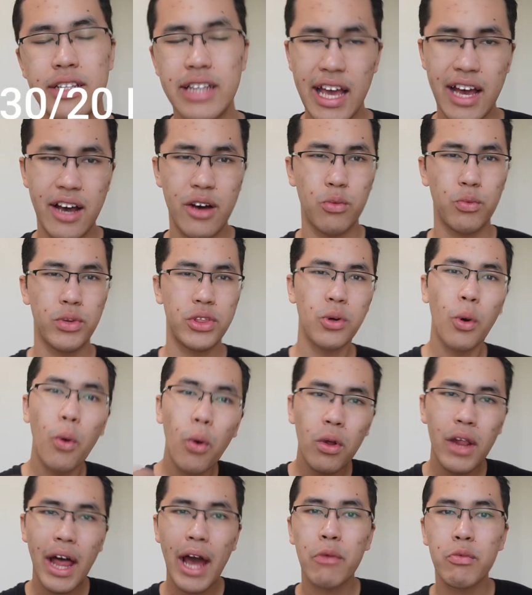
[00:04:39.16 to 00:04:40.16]
Now, with
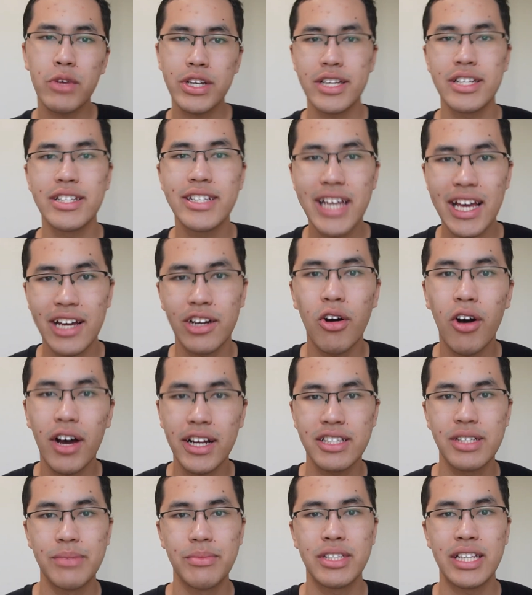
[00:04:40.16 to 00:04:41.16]
all our written down
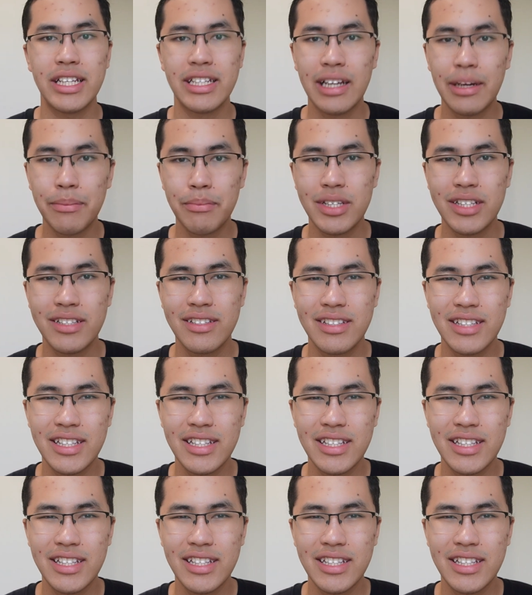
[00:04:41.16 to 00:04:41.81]
items and numbers,